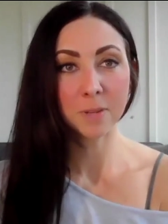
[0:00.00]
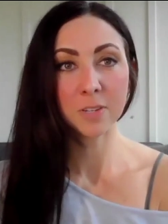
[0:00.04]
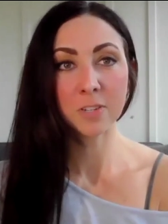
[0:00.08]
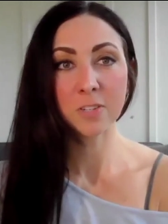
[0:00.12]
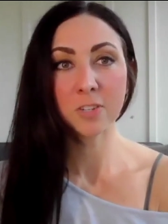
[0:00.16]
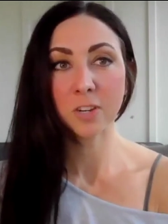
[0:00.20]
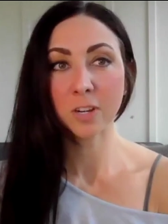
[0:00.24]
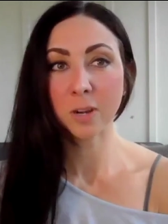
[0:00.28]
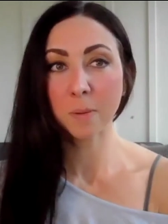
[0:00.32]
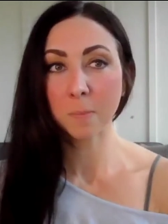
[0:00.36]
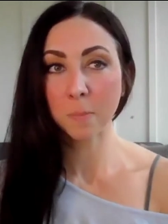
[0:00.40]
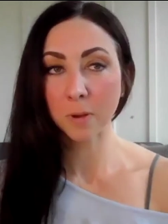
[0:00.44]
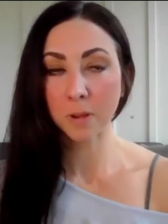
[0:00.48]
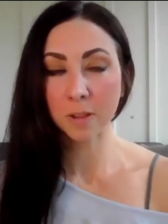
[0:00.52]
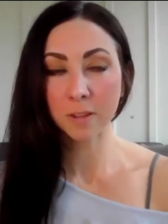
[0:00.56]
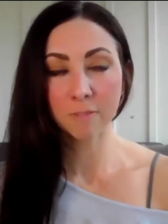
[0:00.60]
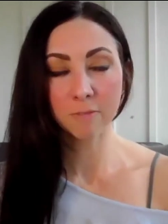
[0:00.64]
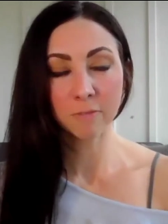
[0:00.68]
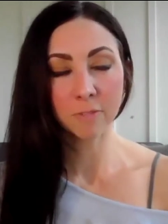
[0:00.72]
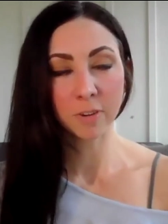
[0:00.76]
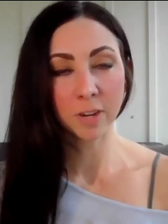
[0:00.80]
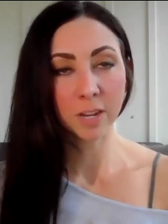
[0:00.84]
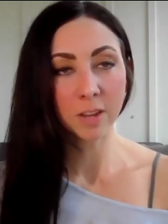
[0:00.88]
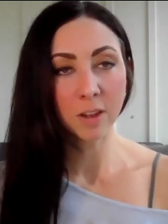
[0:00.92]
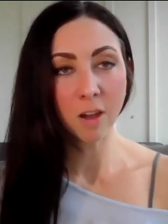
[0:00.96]
Be sure to book
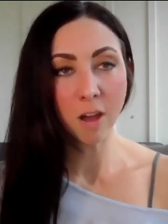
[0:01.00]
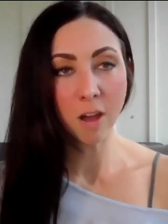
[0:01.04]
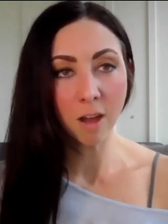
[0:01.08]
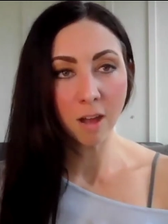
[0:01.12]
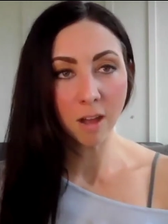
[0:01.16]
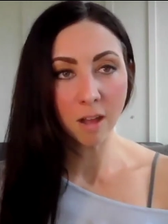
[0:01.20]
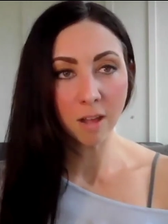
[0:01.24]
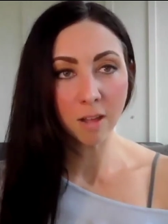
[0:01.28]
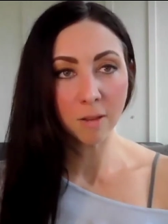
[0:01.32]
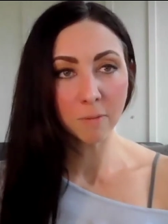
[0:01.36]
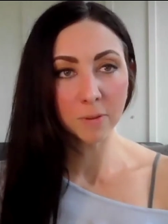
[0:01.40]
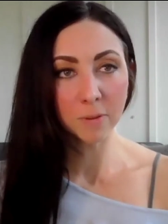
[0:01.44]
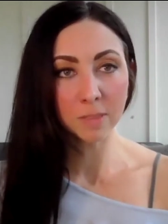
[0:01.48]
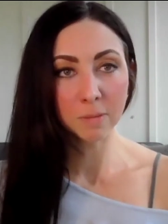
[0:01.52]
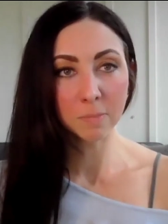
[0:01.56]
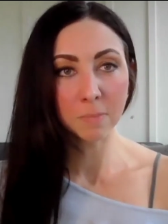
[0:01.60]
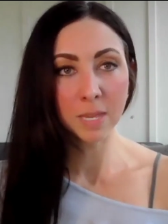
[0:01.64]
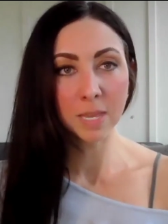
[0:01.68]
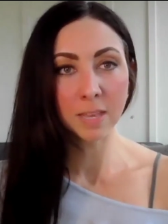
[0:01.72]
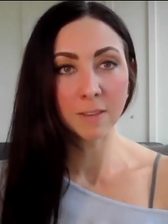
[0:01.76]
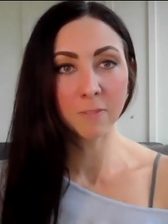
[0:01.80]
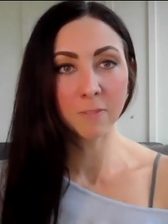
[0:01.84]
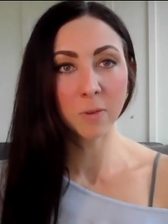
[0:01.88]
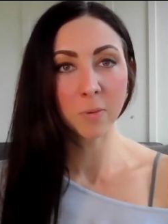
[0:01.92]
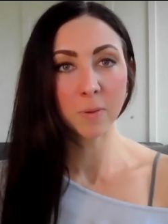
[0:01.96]
a free call with
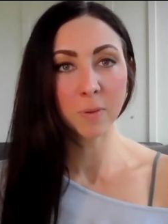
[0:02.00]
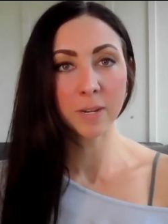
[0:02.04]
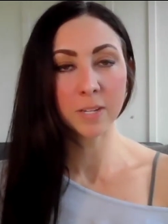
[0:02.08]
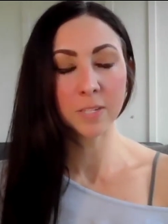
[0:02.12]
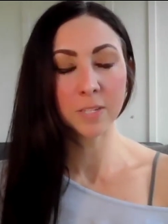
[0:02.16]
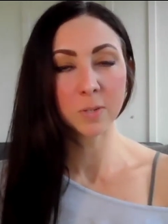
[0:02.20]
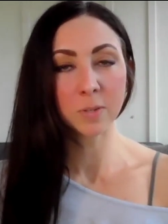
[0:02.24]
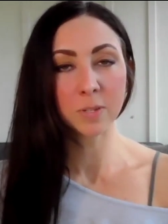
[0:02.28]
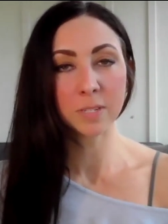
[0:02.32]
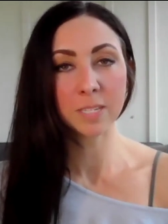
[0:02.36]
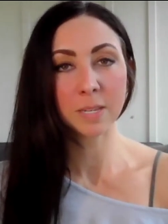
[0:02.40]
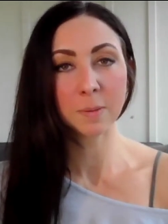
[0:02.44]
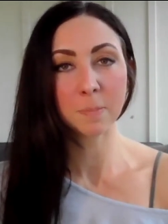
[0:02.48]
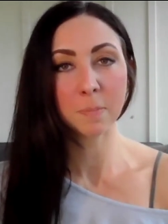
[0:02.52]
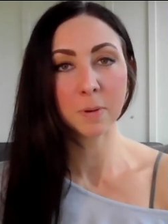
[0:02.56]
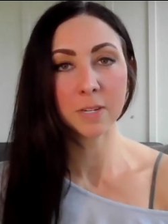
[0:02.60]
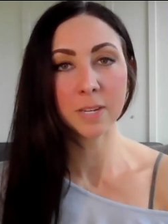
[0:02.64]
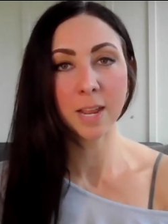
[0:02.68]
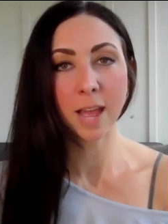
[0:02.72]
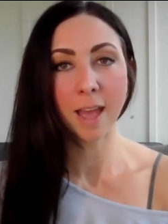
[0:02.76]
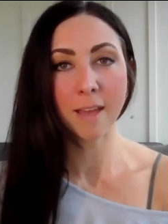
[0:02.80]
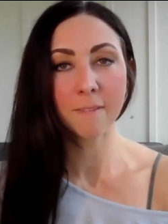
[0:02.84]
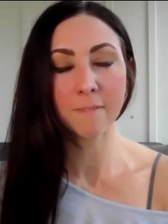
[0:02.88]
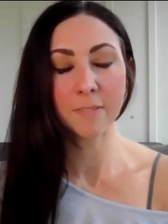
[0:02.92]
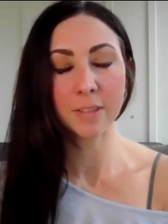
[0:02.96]
me if you want to do a
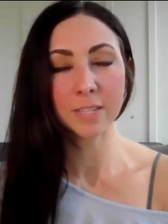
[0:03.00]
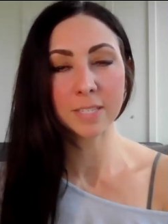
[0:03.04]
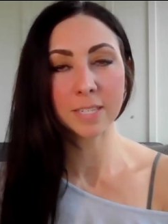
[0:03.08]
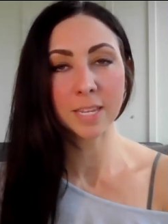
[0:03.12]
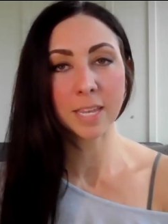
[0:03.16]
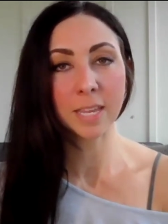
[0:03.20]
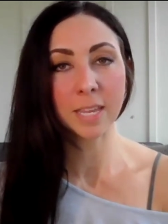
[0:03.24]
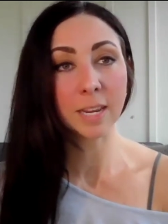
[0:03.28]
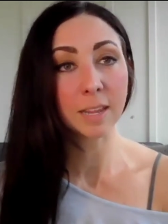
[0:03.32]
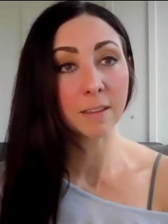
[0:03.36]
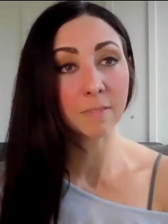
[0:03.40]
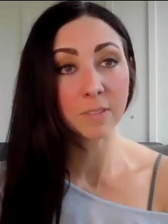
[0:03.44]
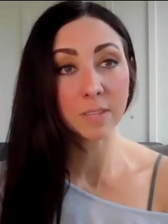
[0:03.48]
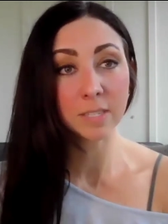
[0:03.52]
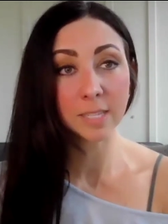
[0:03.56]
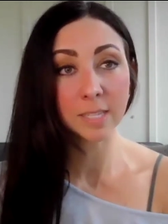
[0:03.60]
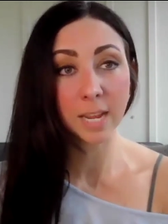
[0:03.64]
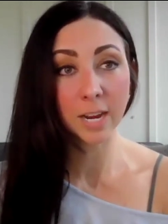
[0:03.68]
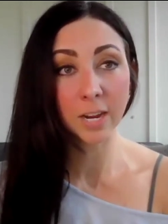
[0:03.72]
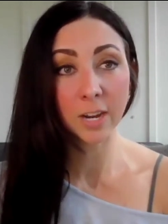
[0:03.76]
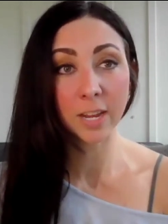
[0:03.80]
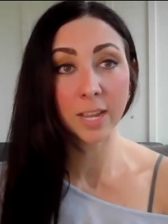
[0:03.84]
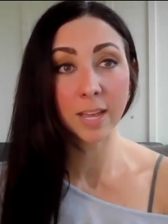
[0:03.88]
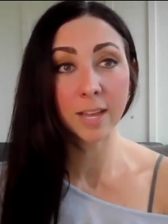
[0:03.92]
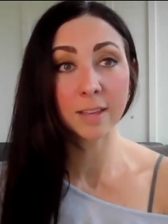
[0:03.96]
deeper dive into any of these
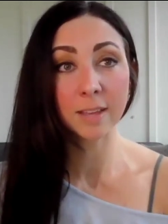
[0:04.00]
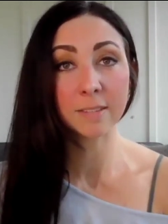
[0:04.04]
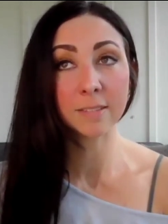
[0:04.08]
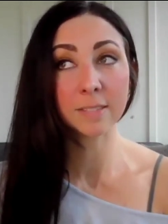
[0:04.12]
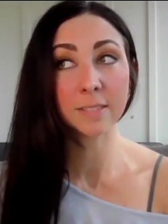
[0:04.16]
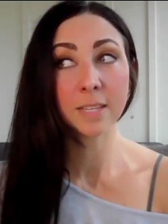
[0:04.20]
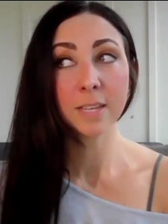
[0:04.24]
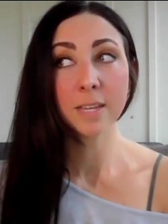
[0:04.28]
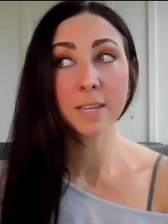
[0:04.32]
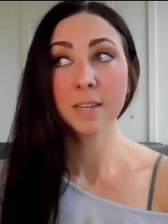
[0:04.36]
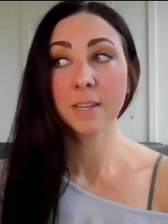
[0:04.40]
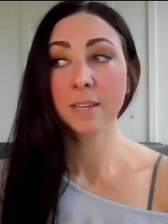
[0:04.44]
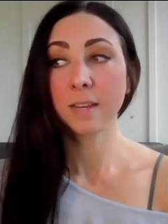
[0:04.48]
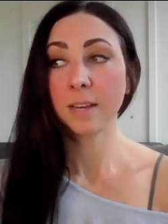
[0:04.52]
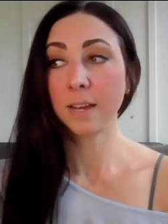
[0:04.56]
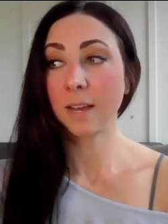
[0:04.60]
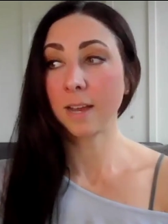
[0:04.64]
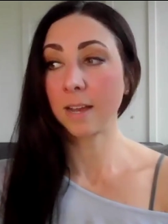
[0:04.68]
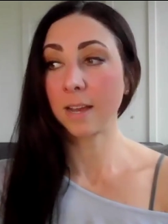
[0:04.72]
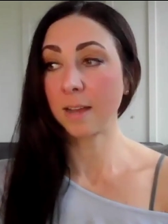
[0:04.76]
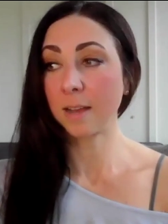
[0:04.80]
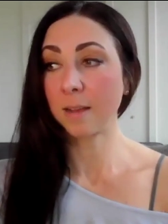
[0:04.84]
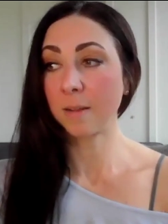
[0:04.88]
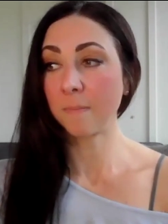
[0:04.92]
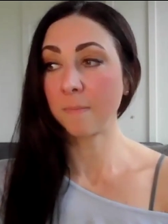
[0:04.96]
areas,
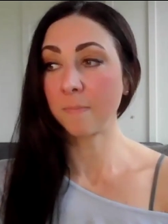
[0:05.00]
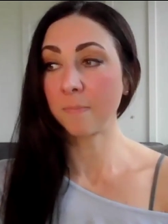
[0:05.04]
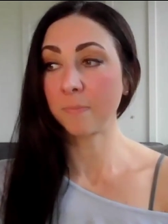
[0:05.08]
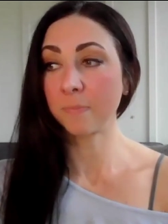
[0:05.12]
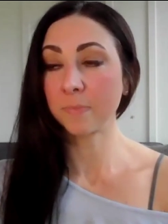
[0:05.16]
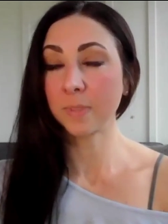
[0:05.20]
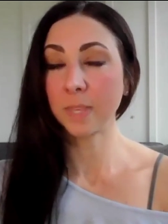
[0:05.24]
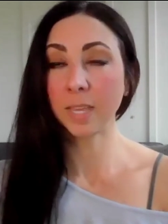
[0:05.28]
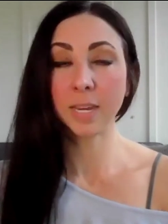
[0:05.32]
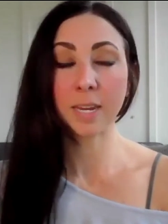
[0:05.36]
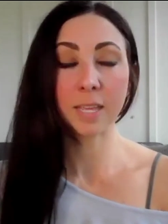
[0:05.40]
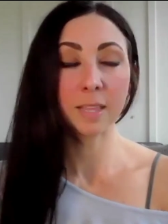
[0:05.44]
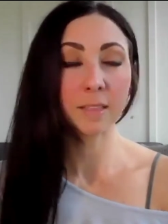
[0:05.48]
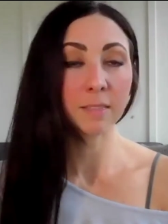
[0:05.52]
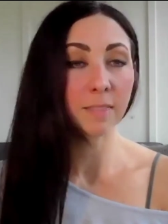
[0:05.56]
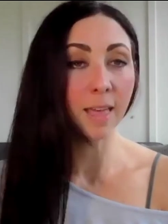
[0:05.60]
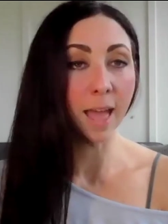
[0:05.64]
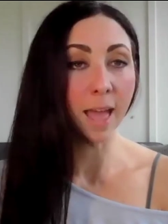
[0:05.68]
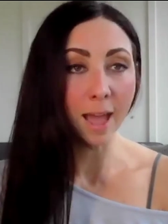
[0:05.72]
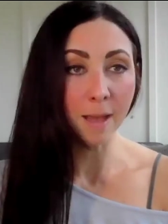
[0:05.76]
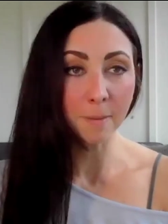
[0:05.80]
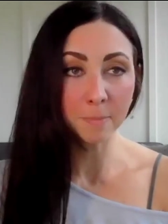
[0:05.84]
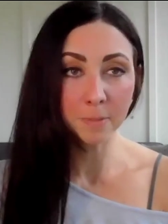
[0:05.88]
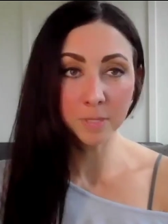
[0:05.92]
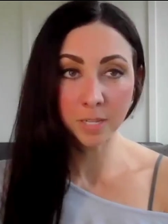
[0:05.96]
any
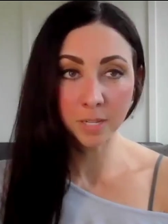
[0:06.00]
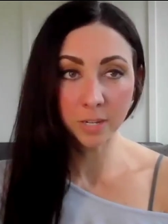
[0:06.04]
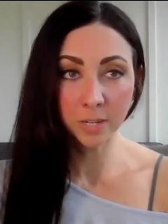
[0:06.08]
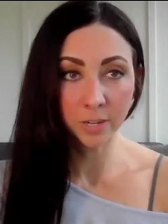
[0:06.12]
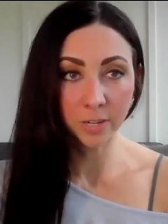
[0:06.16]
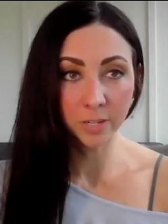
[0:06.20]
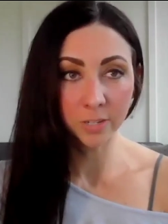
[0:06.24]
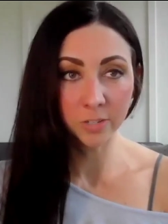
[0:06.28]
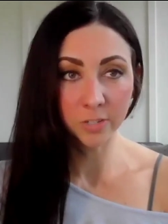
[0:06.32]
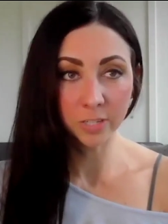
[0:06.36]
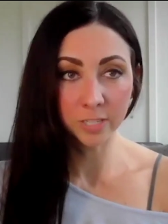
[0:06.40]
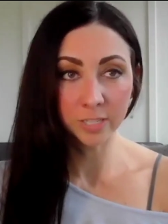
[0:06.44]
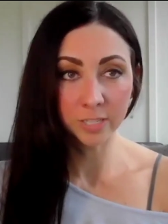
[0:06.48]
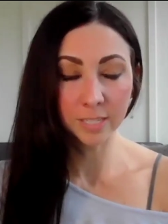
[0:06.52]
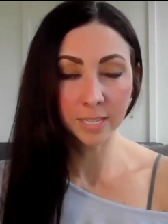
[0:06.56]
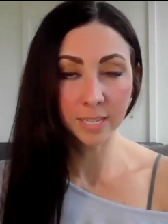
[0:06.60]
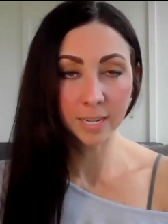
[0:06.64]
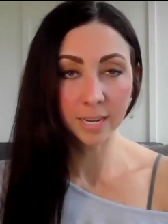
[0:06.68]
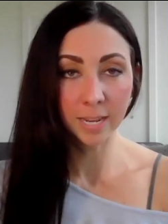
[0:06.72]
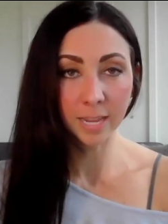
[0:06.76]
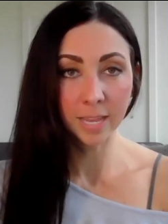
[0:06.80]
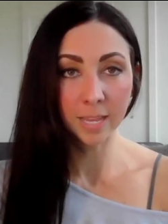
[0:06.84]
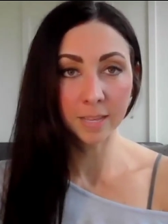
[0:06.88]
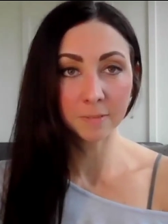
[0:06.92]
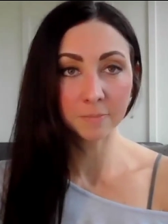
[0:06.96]
labs that you're
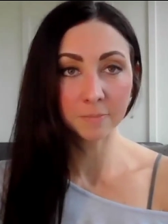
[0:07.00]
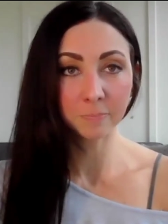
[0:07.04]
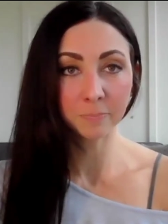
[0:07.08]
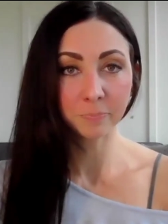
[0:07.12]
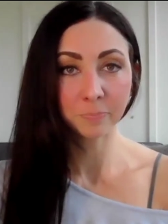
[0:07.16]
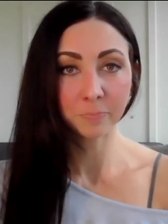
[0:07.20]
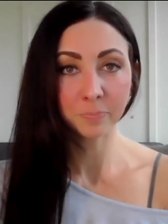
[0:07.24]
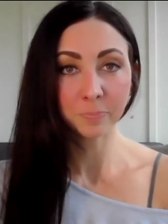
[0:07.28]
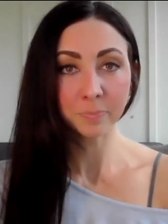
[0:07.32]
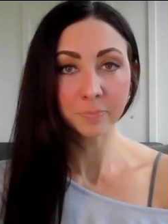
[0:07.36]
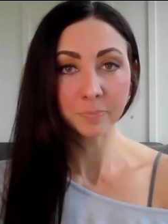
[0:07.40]
interested in.